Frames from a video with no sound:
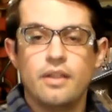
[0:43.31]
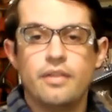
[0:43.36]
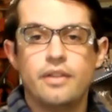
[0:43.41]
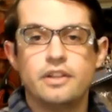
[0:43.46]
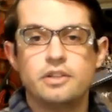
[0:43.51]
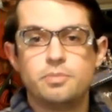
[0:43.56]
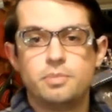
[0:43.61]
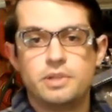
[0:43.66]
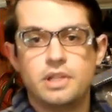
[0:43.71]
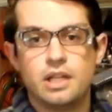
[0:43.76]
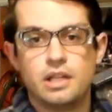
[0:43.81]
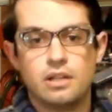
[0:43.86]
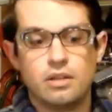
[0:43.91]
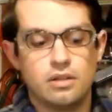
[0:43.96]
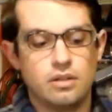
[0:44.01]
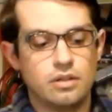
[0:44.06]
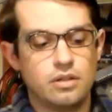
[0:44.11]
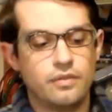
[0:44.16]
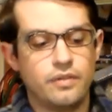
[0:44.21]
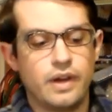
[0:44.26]
This
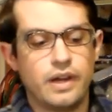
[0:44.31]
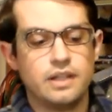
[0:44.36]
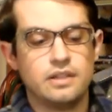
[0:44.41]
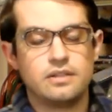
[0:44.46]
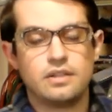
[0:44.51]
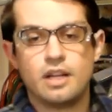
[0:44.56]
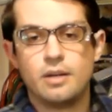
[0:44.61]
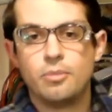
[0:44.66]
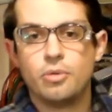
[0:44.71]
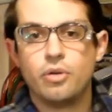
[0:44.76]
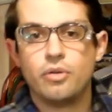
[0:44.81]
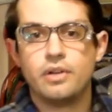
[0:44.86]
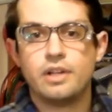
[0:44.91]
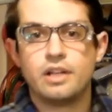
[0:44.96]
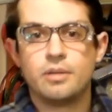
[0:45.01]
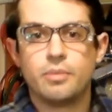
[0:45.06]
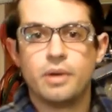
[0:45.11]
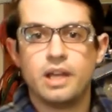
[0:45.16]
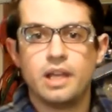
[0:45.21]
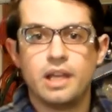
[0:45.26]
particular device I'm holding
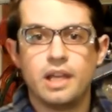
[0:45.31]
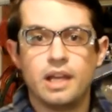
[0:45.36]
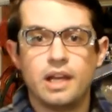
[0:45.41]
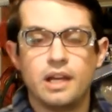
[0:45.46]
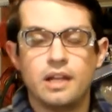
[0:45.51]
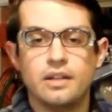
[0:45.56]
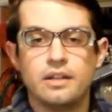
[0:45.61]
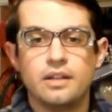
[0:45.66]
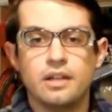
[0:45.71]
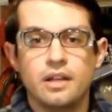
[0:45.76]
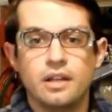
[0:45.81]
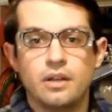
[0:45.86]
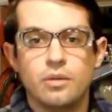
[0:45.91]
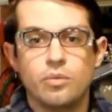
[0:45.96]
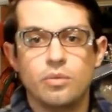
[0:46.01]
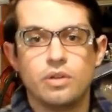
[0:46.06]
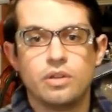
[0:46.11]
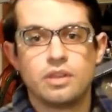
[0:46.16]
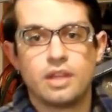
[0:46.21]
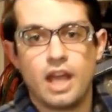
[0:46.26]
in my hand,
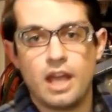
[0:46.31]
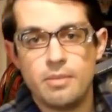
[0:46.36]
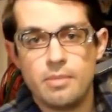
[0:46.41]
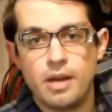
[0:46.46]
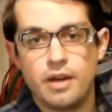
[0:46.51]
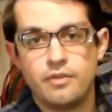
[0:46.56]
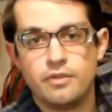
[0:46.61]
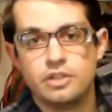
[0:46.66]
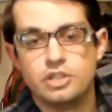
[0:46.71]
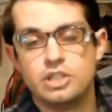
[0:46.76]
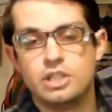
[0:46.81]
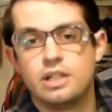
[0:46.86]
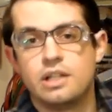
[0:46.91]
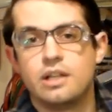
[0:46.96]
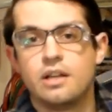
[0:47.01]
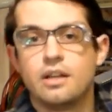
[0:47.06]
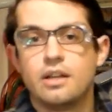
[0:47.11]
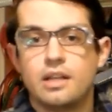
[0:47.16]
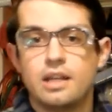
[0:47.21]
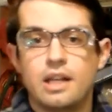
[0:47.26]
with time averaging,
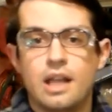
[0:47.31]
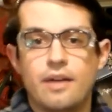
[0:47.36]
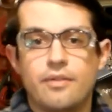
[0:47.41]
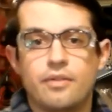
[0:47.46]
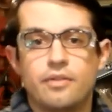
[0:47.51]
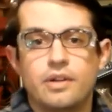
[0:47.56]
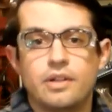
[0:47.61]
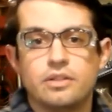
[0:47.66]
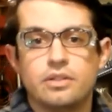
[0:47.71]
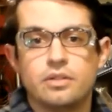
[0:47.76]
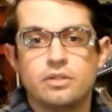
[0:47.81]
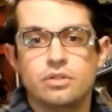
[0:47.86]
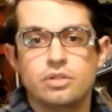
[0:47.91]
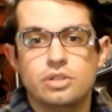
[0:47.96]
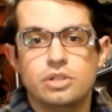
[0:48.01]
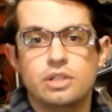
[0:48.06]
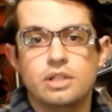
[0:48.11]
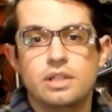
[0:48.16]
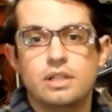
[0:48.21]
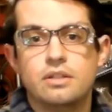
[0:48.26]
can have a
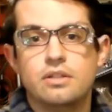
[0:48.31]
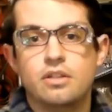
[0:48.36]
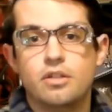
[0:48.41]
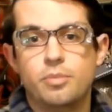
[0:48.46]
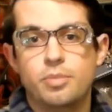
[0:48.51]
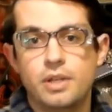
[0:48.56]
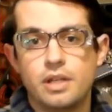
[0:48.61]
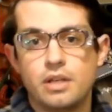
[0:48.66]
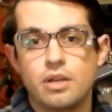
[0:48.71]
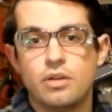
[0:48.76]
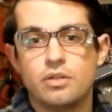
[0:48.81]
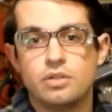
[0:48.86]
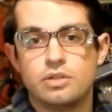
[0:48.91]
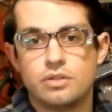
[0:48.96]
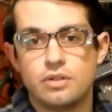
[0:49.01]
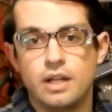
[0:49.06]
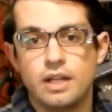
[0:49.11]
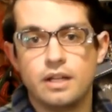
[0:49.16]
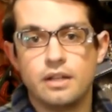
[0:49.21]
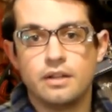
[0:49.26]
resolution into the
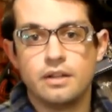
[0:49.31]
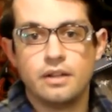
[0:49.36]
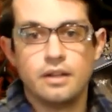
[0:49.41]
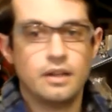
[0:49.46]
picostrain.